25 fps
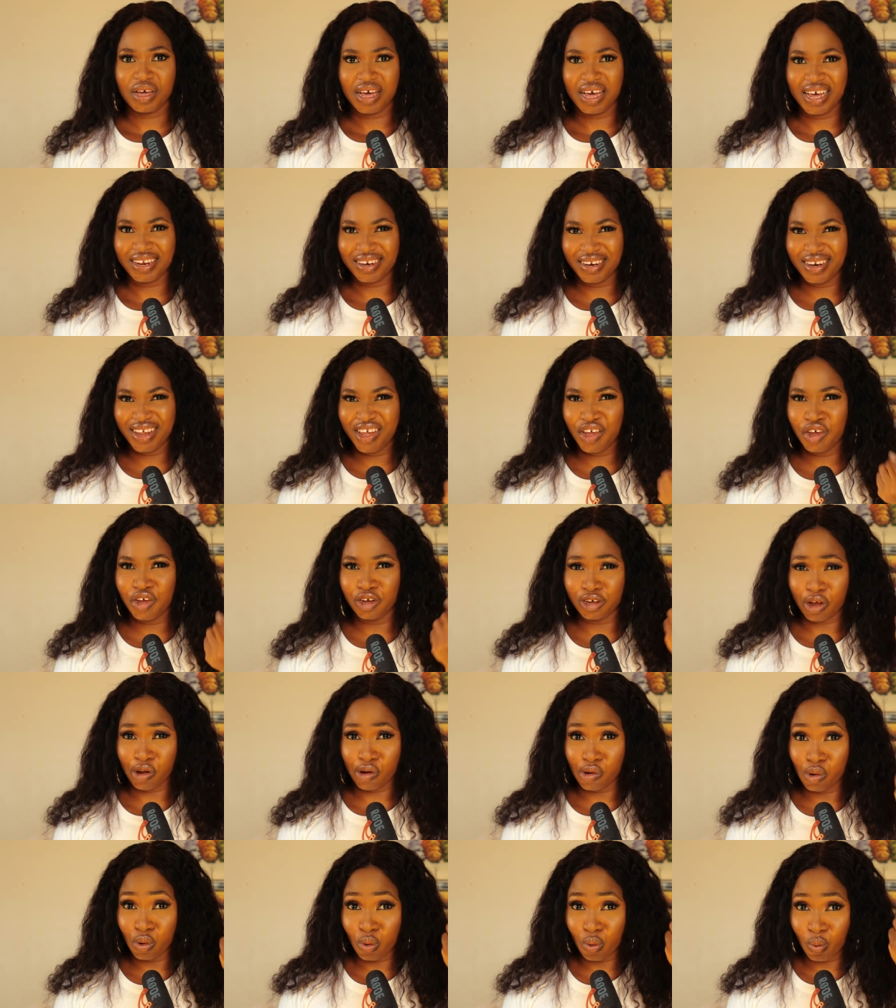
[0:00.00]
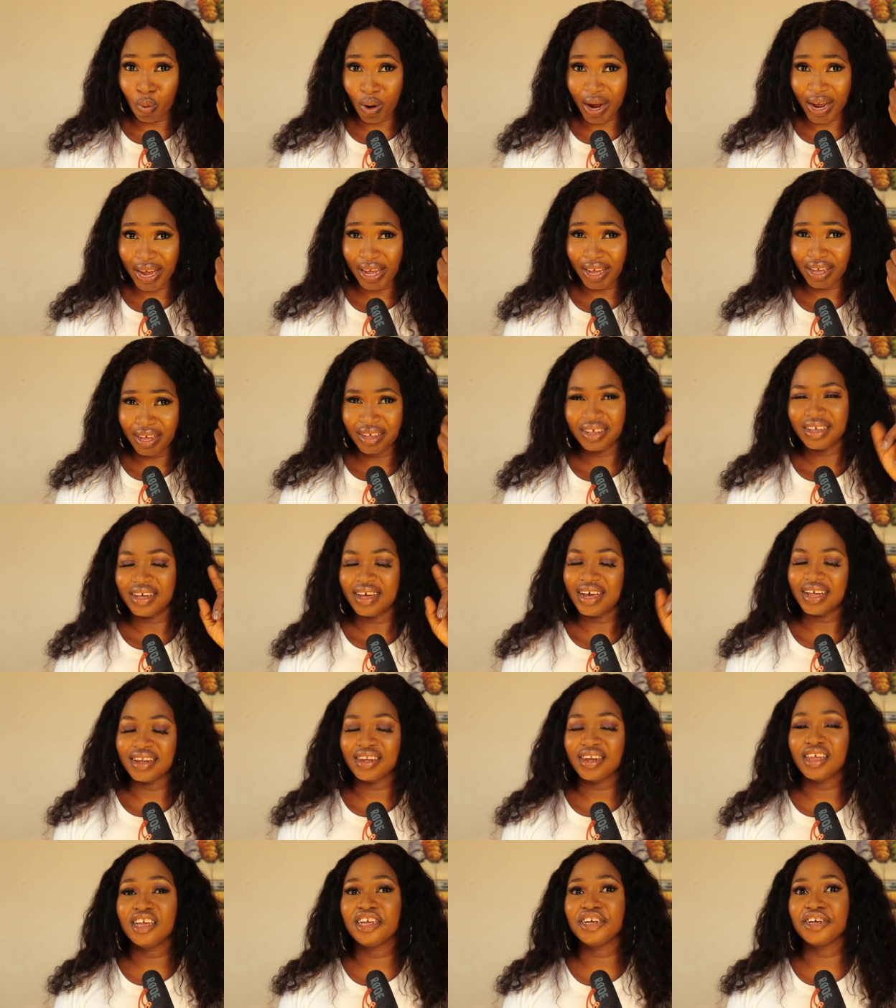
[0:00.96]
I think you should know why.
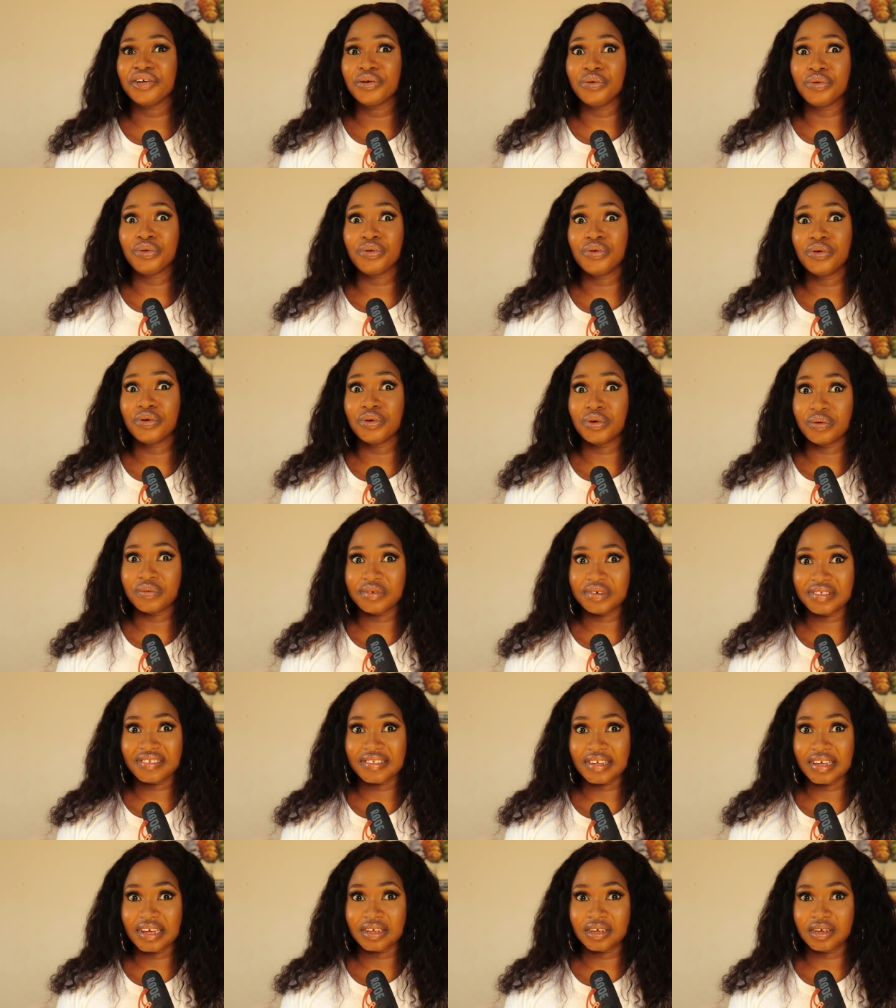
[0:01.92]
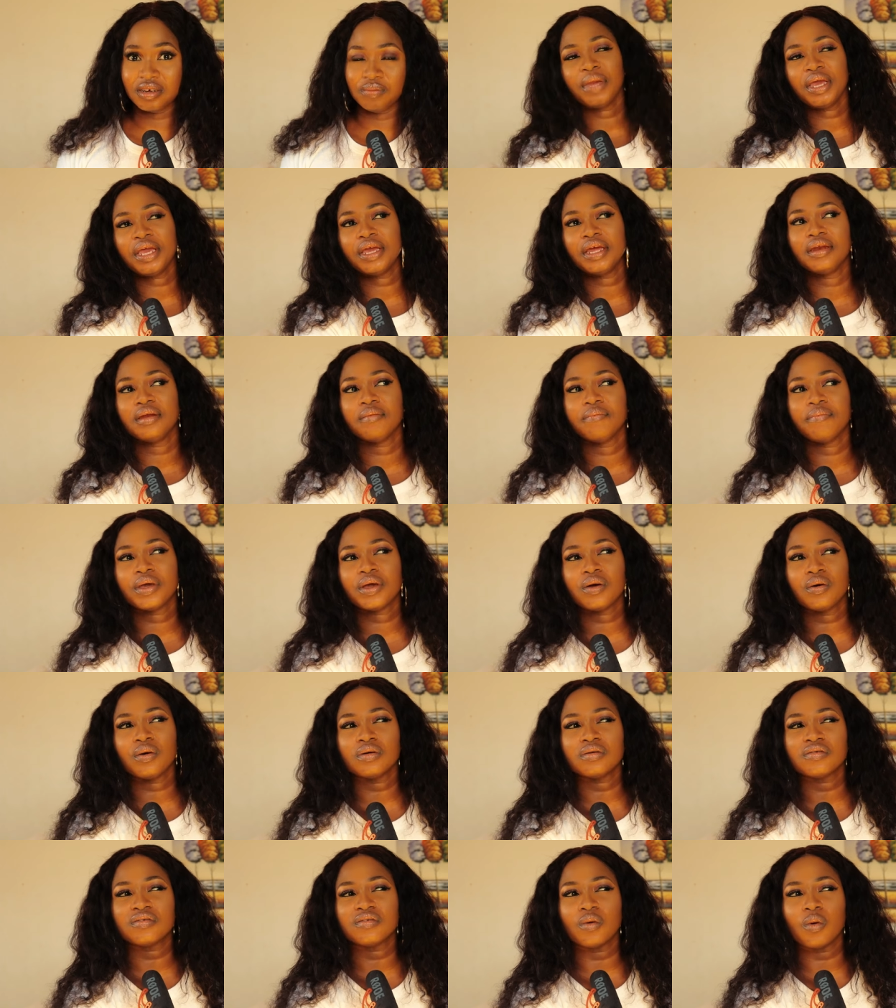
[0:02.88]
I think you should do your research. I mean,
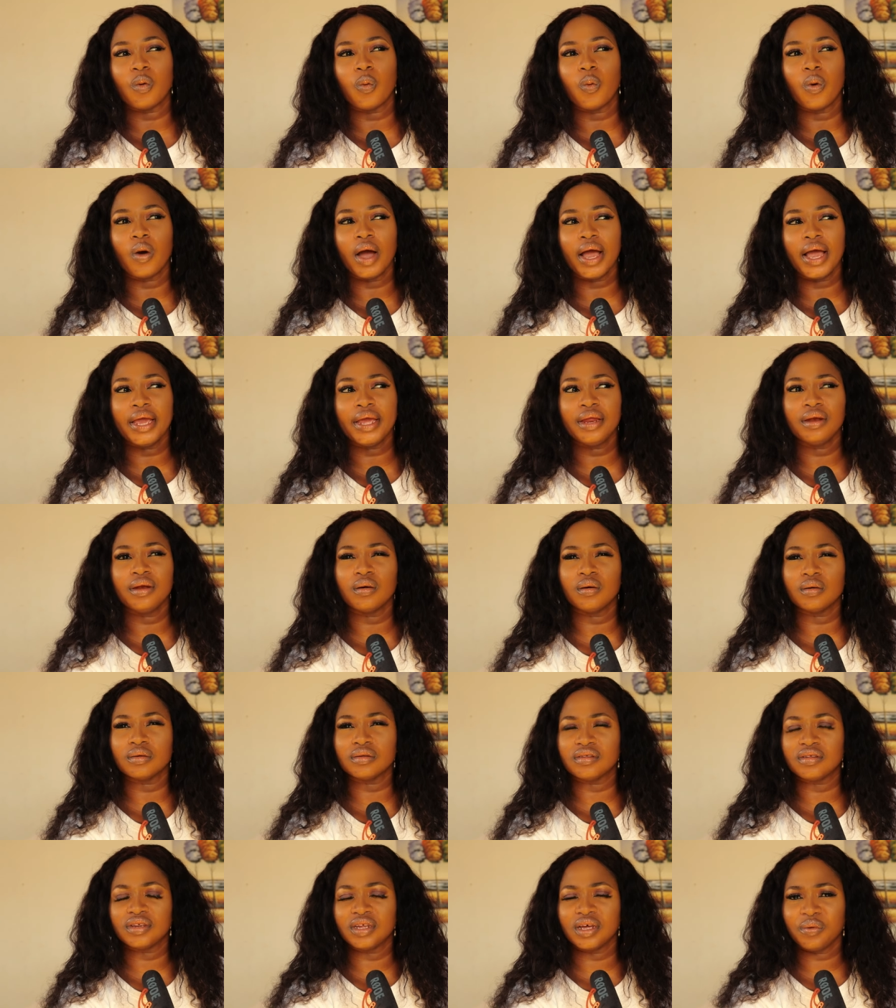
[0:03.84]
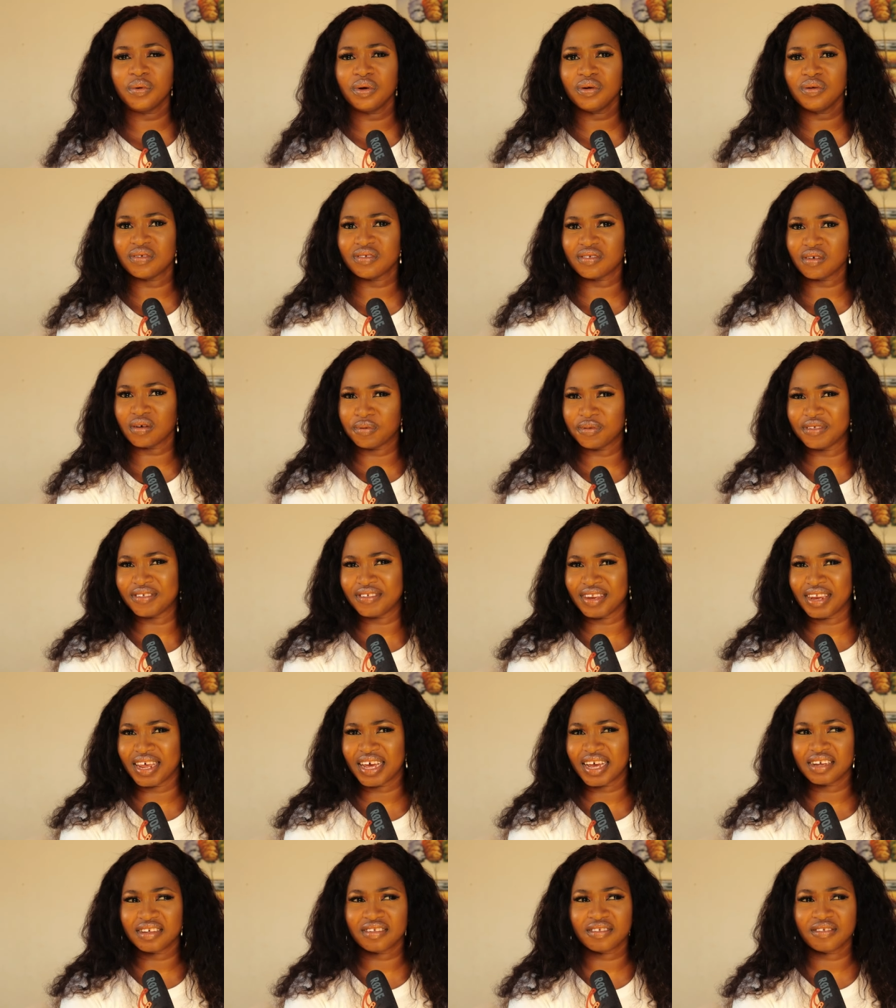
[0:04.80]
because why not? They want to
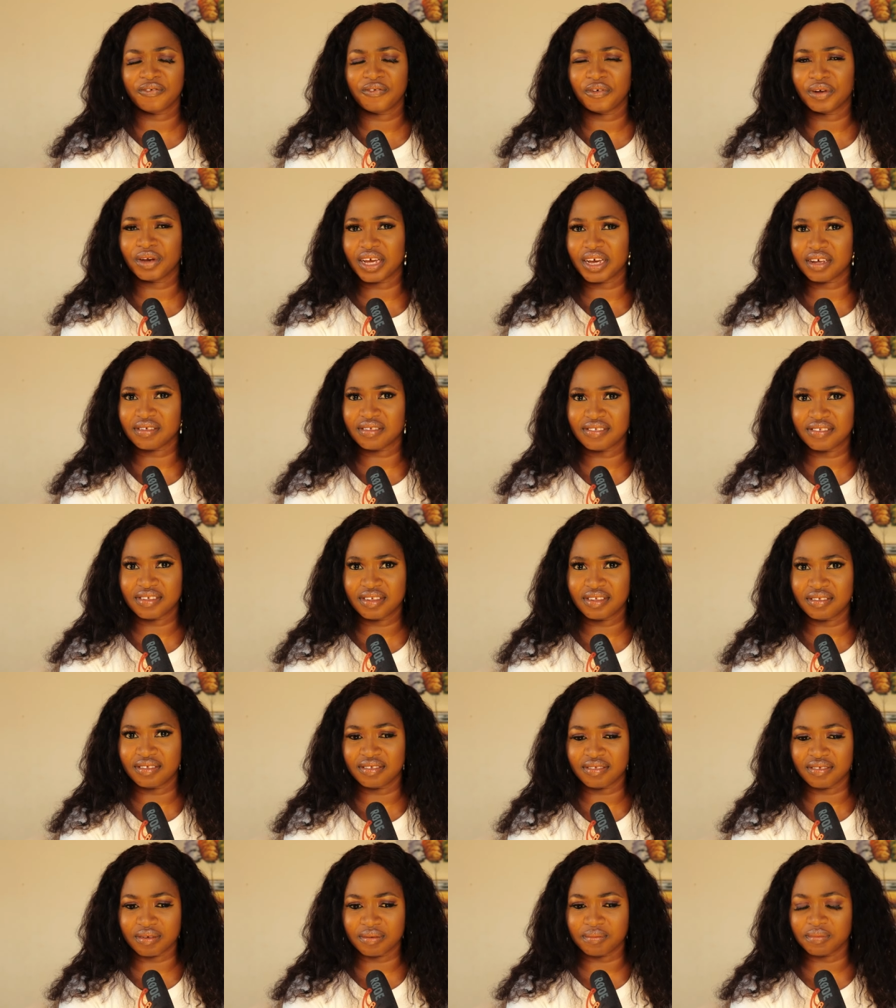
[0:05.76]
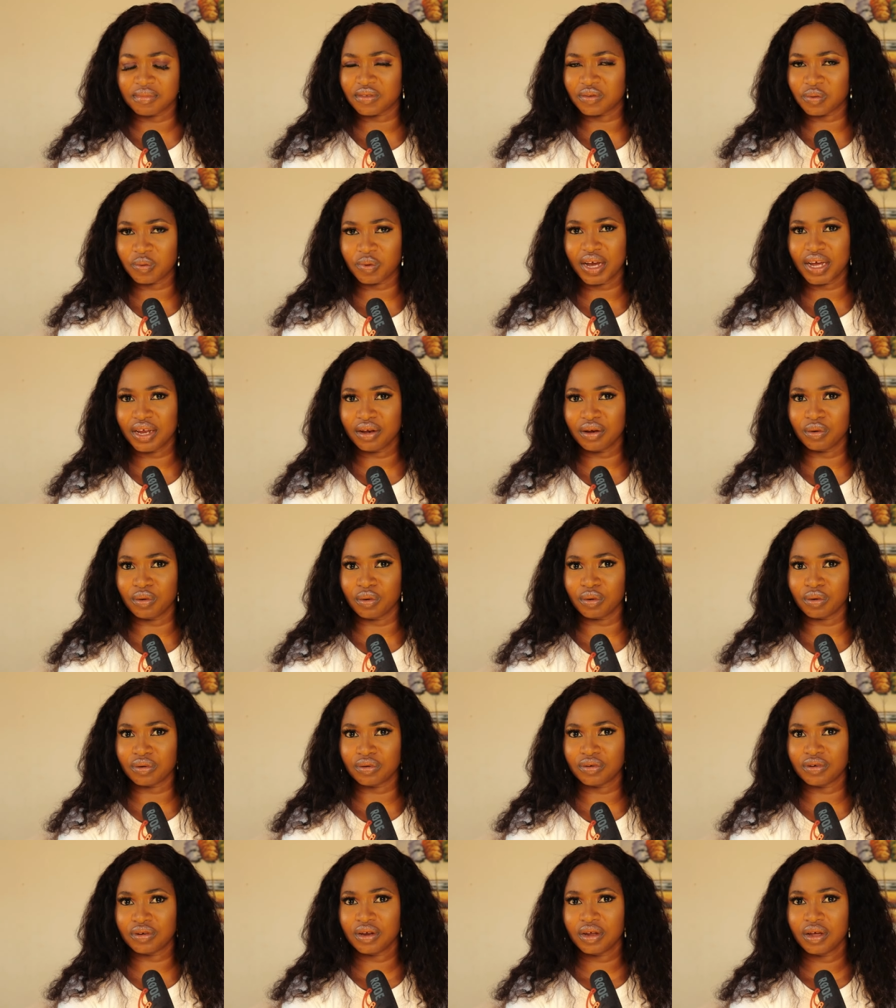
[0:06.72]
subsidize for their citizens. Why
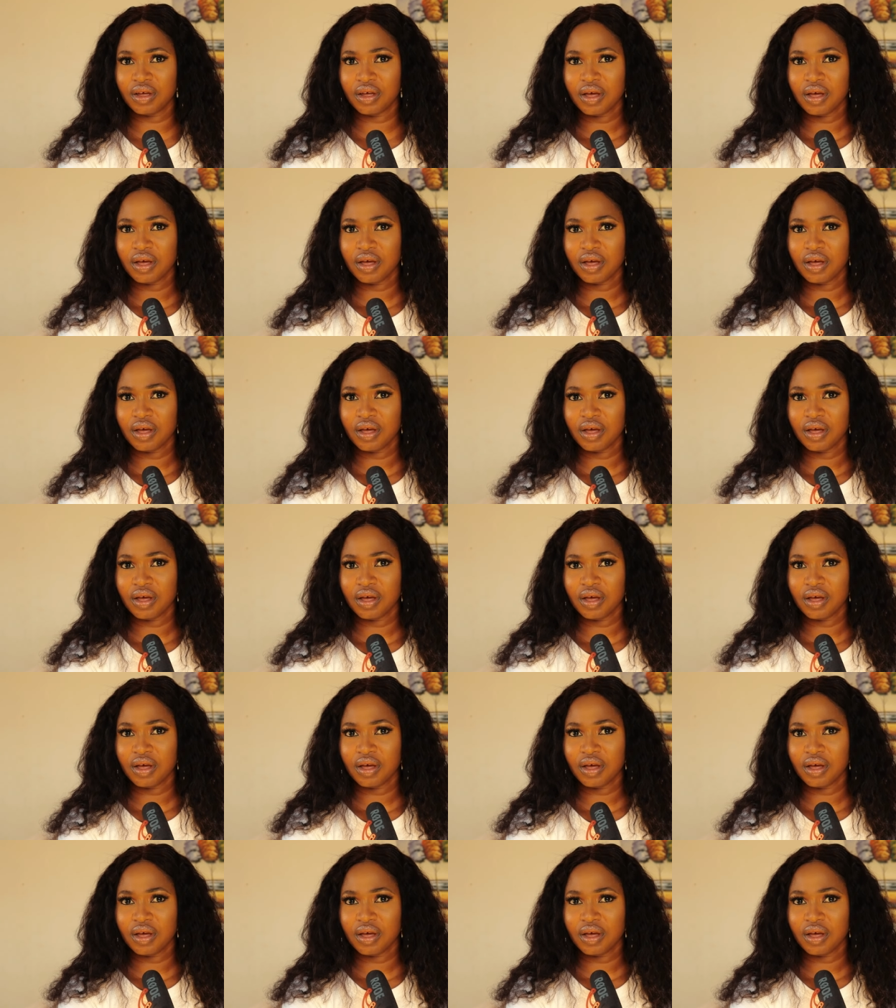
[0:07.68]
not?